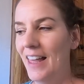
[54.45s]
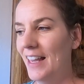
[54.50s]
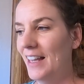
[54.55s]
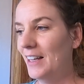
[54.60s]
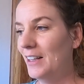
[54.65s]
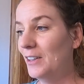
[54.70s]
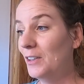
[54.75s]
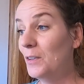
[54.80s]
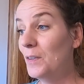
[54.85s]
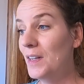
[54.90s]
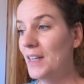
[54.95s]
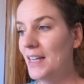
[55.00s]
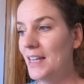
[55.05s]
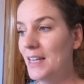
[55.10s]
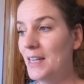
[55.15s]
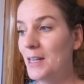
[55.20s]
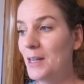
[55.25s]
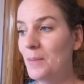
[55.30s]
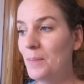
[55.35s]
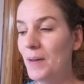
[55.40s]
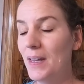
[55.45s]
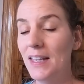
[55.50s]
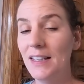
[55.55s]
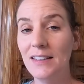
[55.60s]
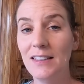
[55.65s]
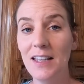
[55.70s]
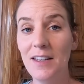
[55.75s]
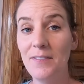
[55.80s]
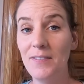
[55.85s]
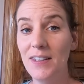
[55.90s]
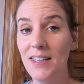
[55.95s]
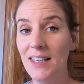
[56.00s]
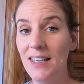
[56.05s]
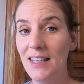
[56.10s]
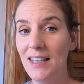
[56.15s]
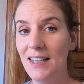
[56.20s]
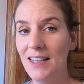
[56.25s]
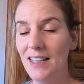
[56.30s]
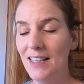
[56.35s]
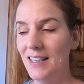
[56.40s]
including him and
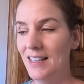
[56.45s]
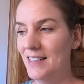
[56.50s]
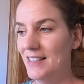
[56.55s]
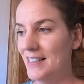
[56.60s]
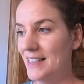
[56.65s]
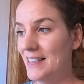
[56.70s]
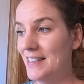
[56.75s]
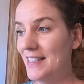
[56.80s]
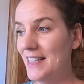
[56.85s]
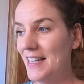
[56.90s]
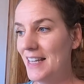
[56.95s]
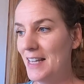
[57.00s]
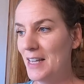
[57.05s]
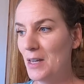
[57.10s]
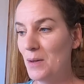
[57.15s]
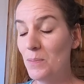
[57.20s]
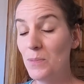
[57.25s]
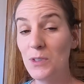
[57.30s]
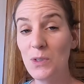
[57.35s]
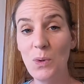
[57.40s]
loving to see him.